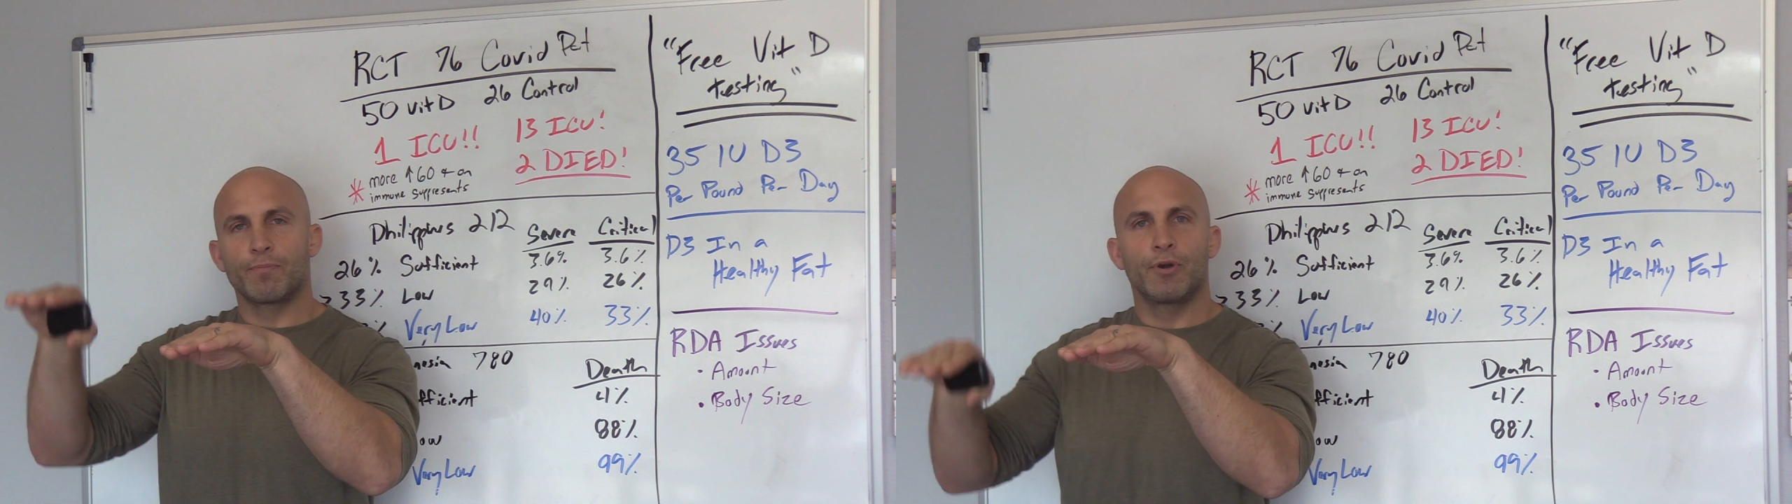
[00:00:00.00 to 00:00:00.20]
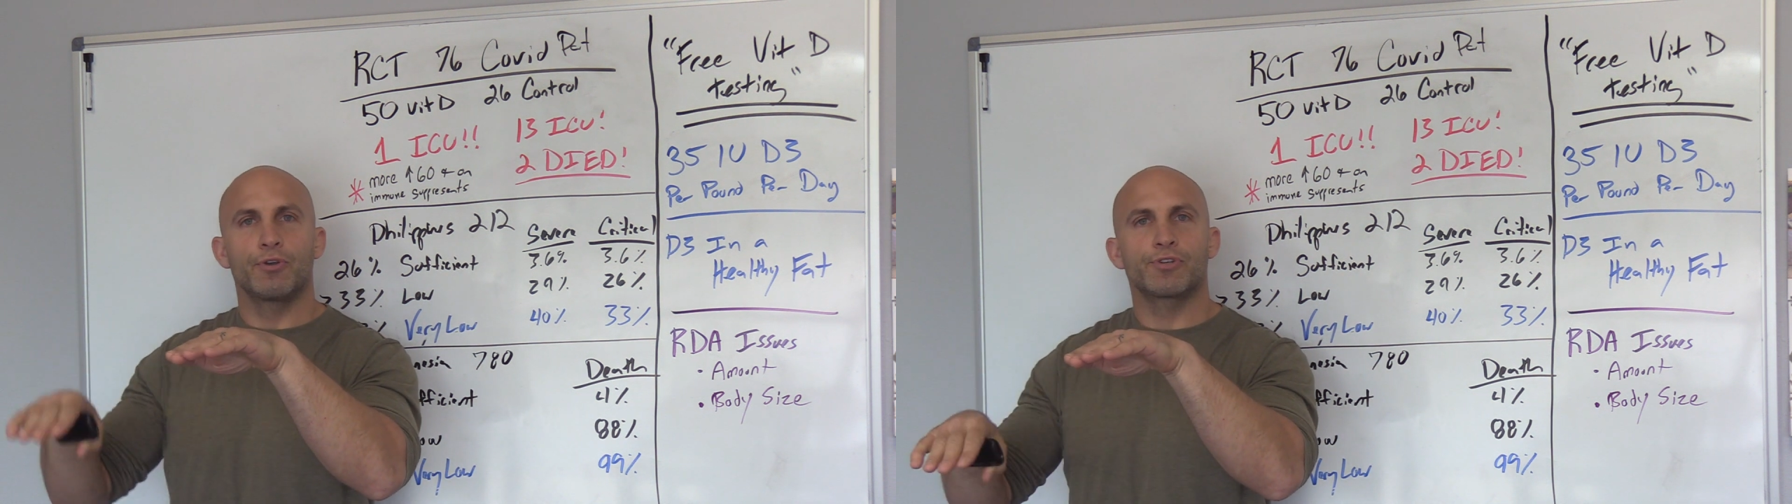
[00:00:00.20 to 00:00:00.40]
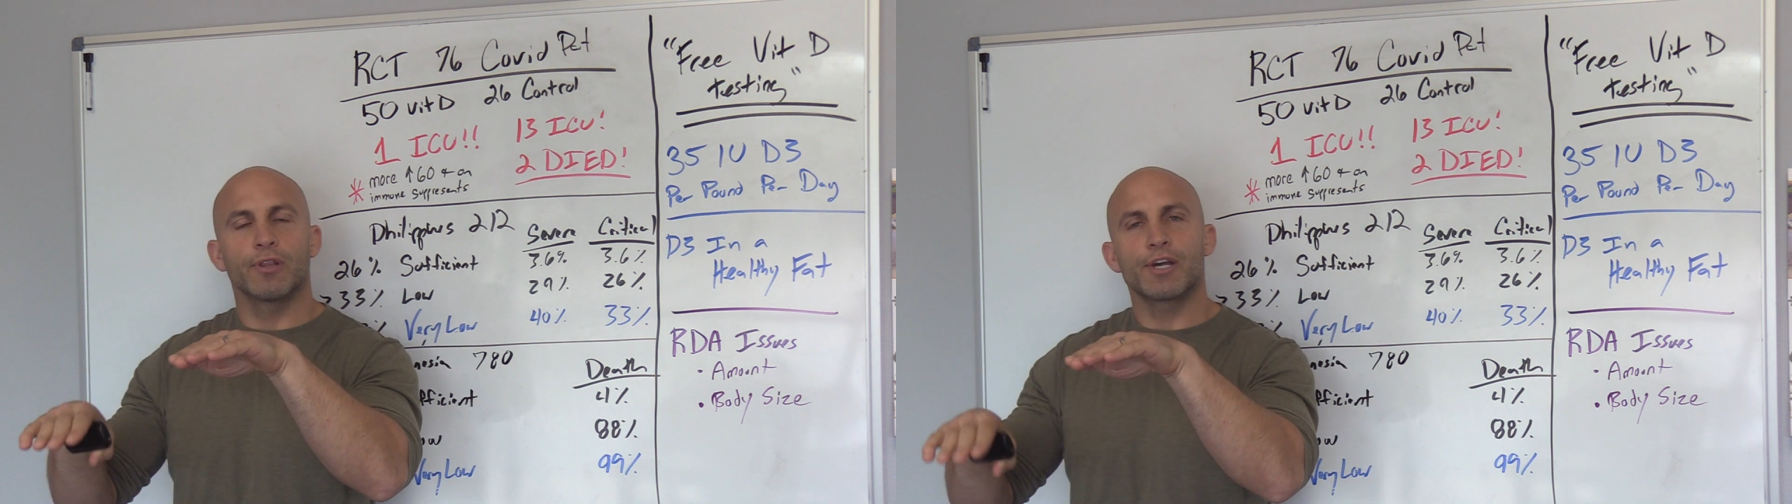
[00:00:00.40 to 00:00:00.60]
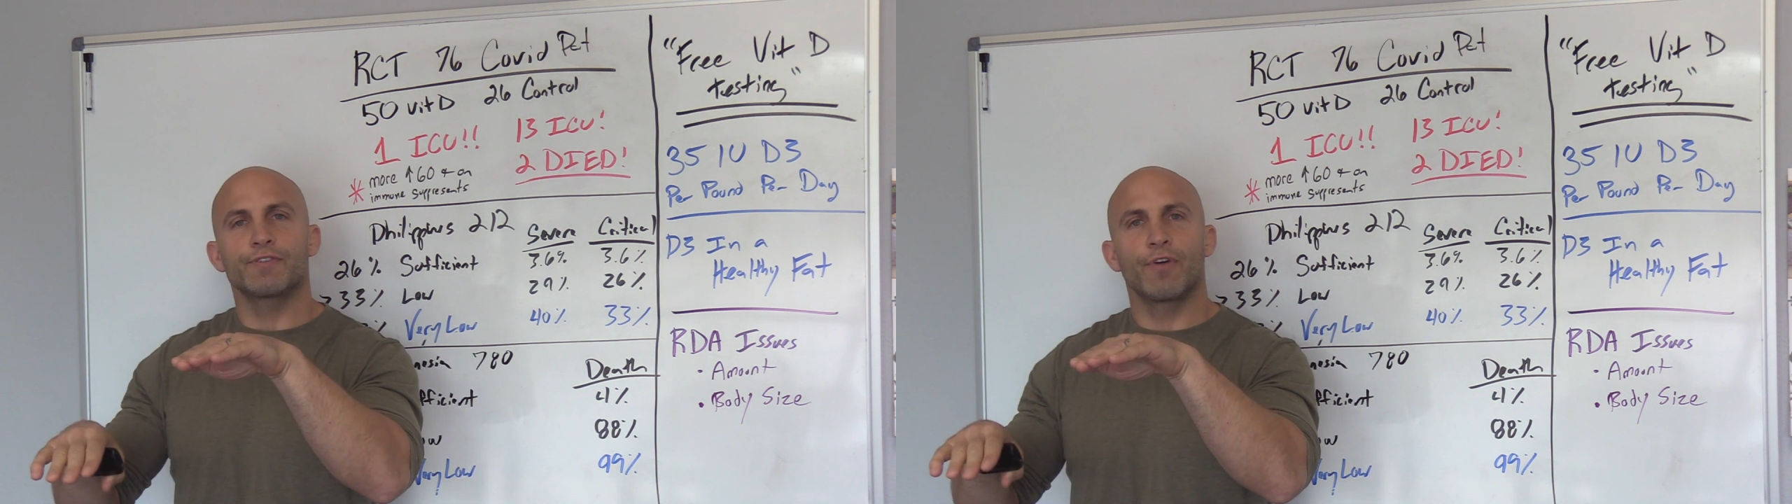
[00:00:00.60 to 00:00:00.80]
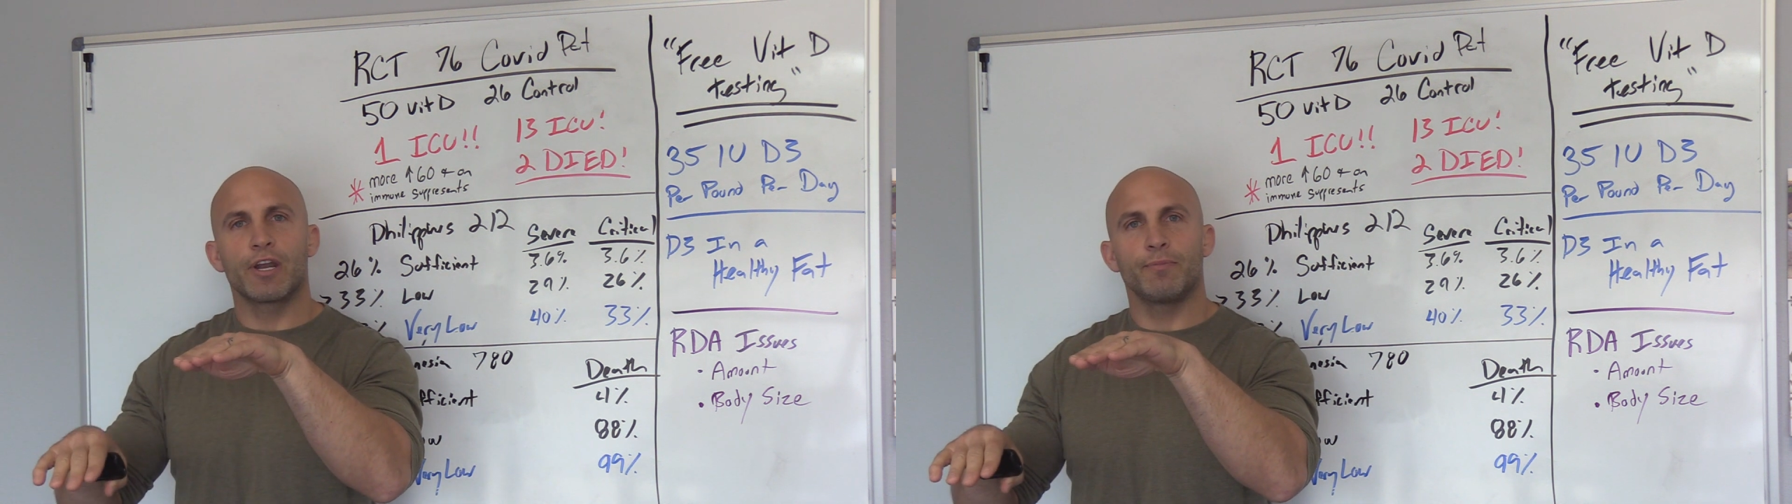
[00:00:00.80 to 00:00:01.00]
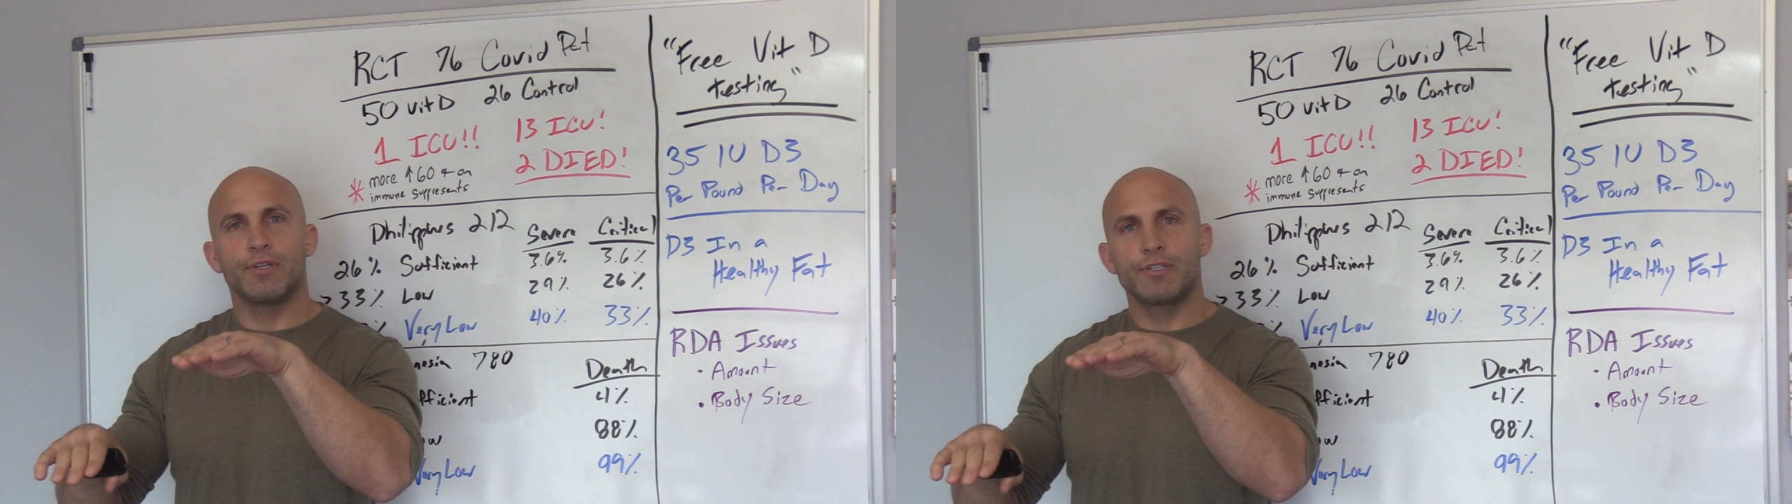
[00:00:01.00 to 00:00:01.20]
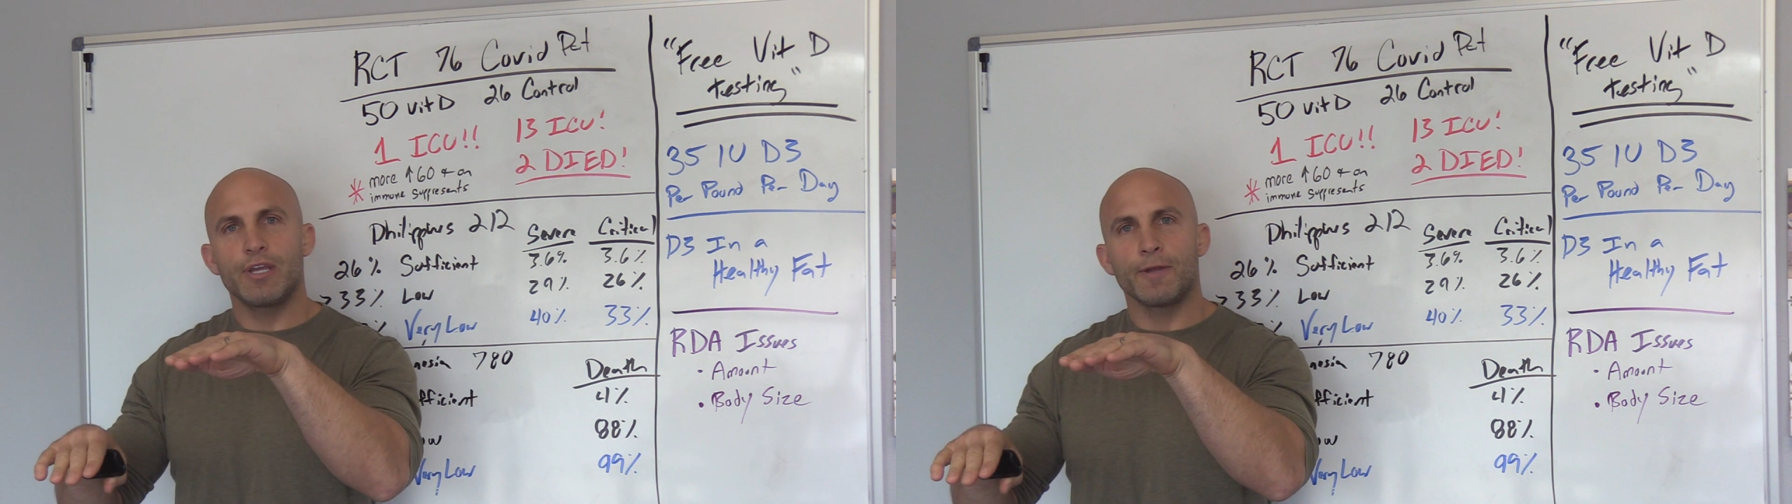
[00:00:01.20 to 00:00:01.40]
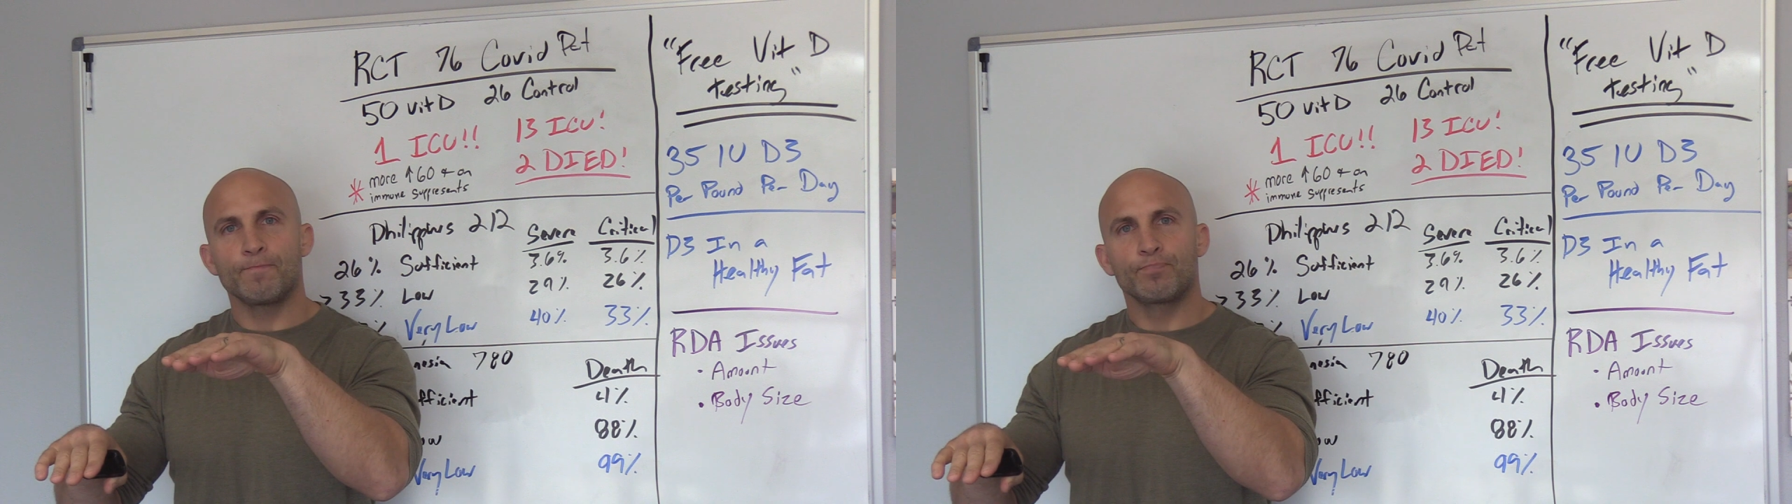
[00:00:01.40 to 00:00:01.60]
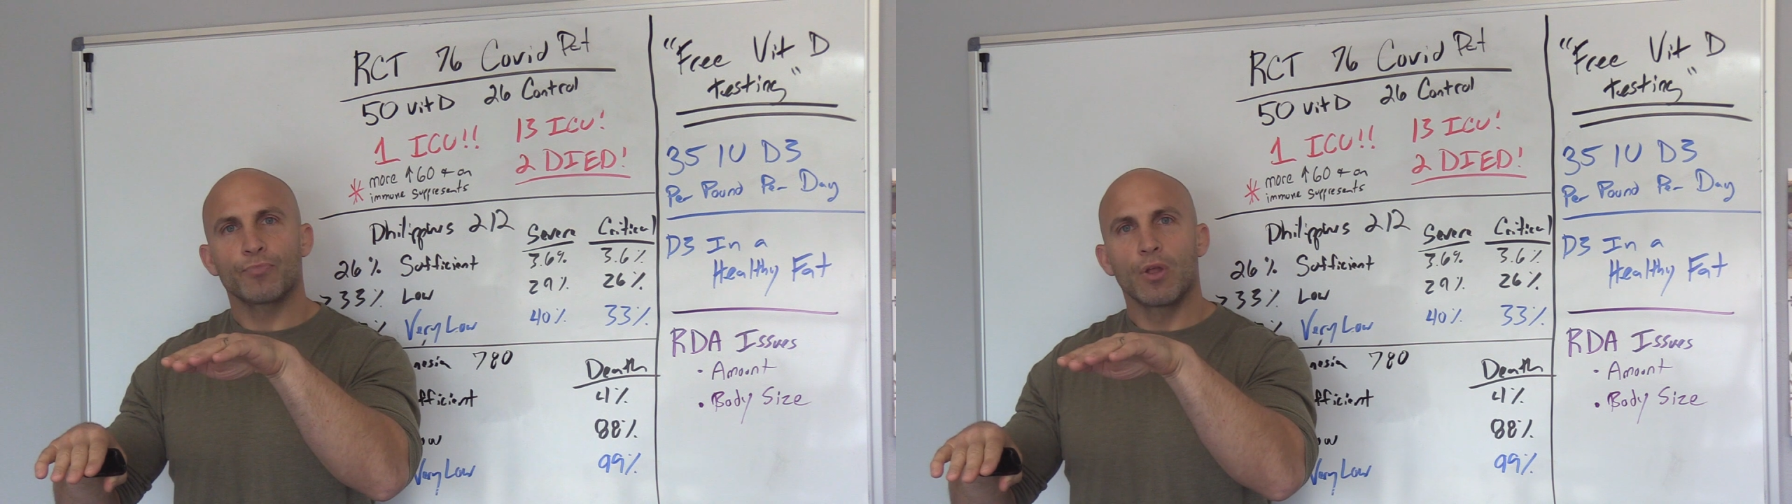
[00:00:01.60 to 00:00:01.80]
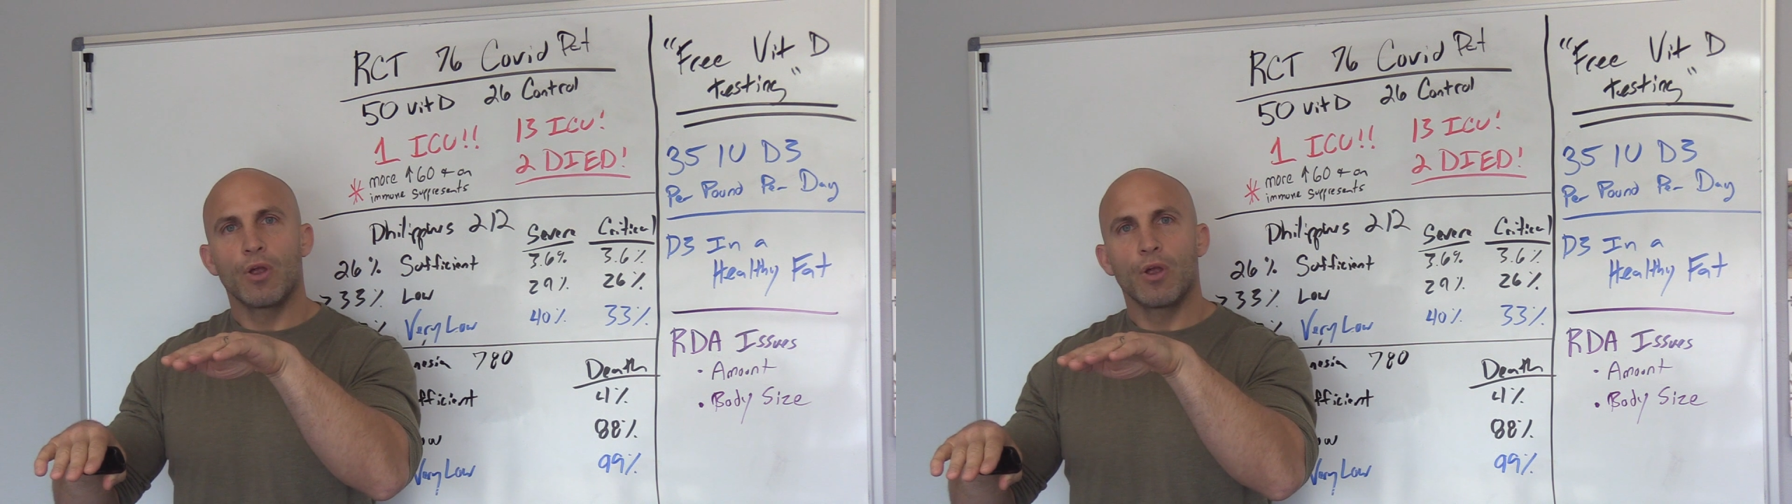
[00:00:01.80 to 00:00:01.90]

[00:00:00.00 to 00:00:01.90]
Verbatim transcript: produce less vitamin D